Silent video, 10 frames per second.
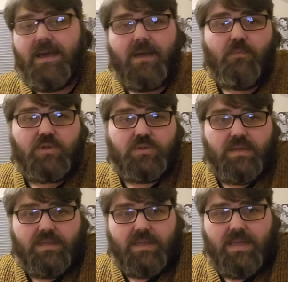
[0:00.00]
and which one
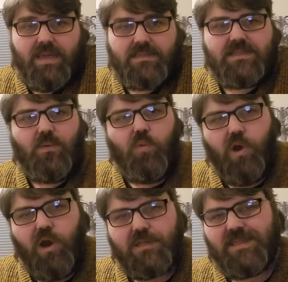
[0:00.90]
I think is the
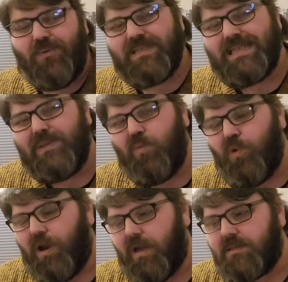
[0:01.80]
worst. Now, when I say the
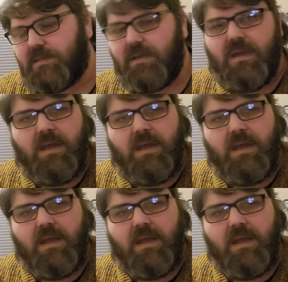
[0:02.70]
worst,